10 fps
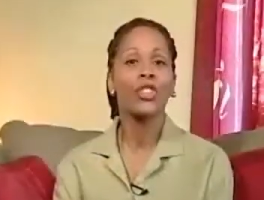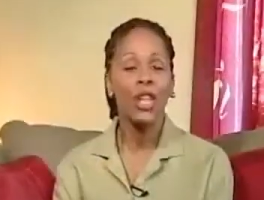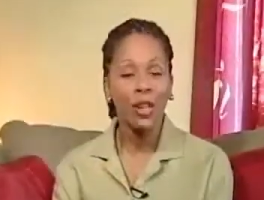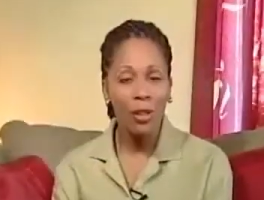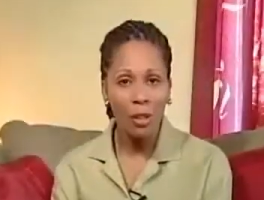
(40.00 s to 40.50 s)

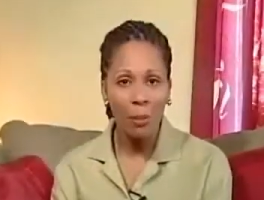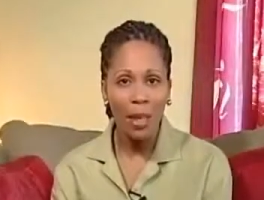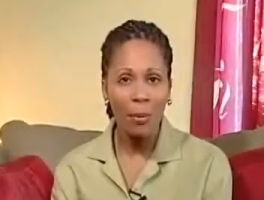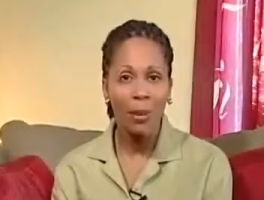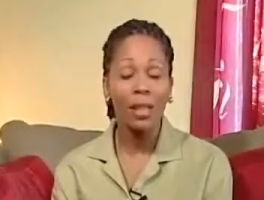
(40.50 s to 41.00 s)
Check on the
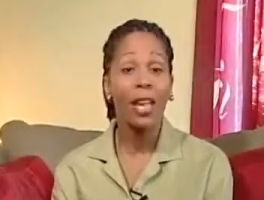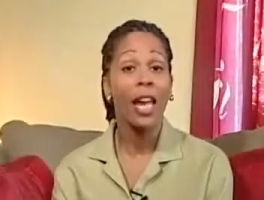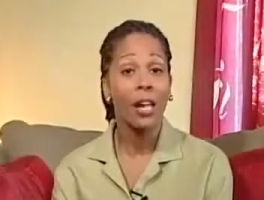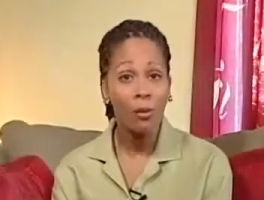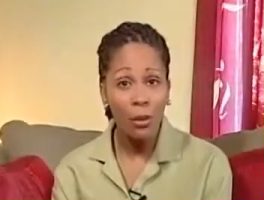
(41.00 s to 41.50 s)
baby
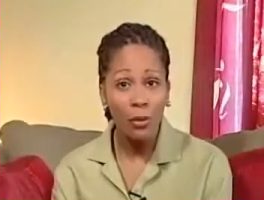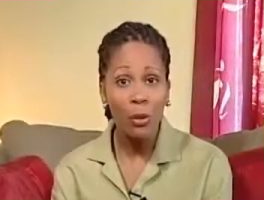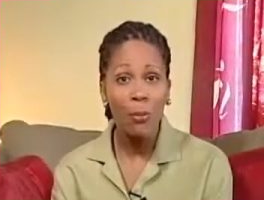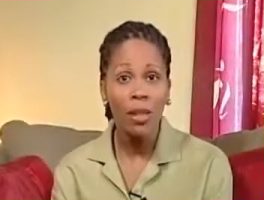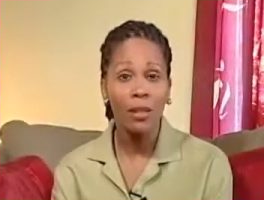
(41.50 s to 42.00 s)
every few
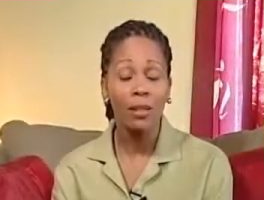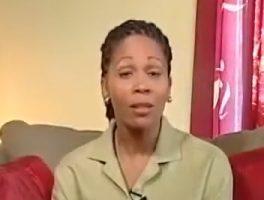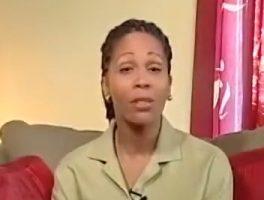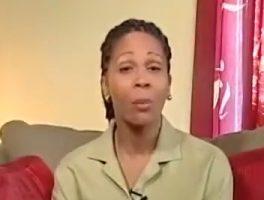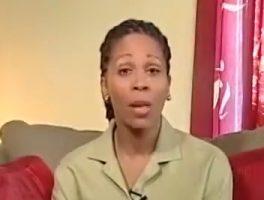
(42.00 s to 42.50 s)

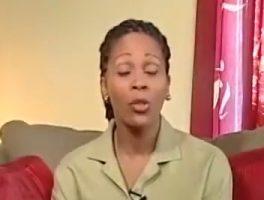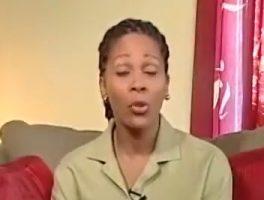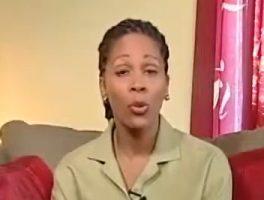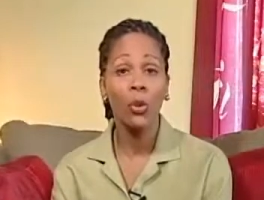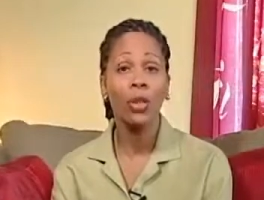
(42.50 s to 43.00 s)
minutes to make
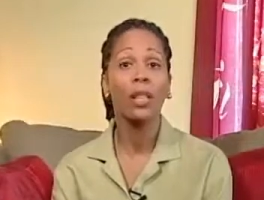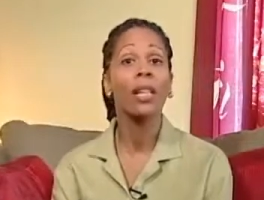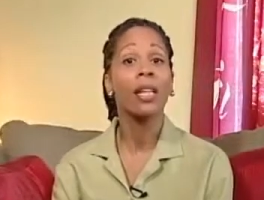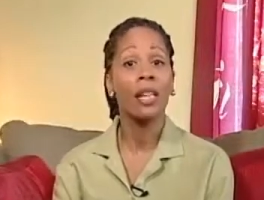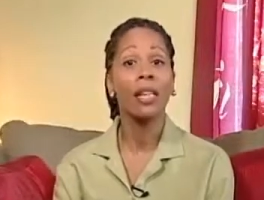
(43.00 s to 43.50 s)
sure
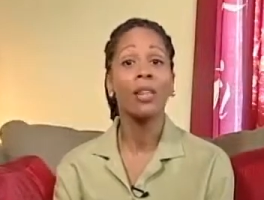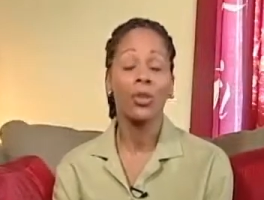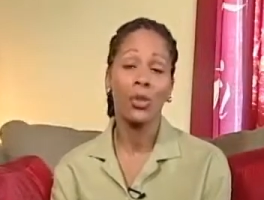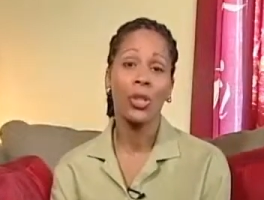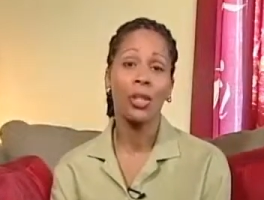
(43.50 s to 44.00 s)
he
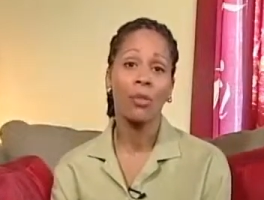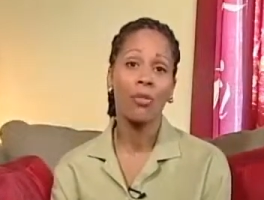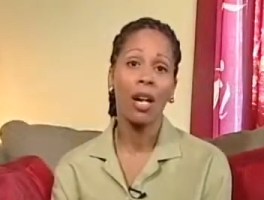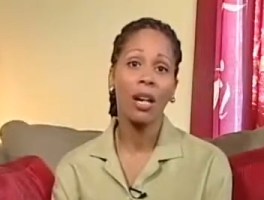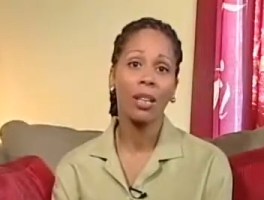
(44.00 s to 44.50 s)
or she is
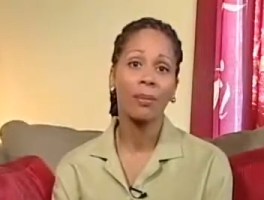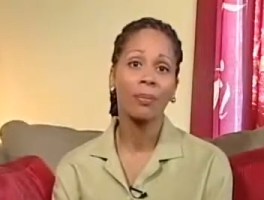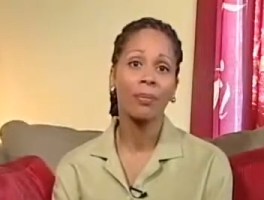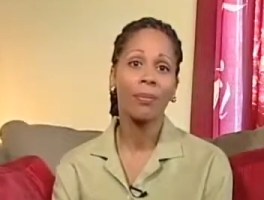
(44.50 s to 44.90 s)
fine.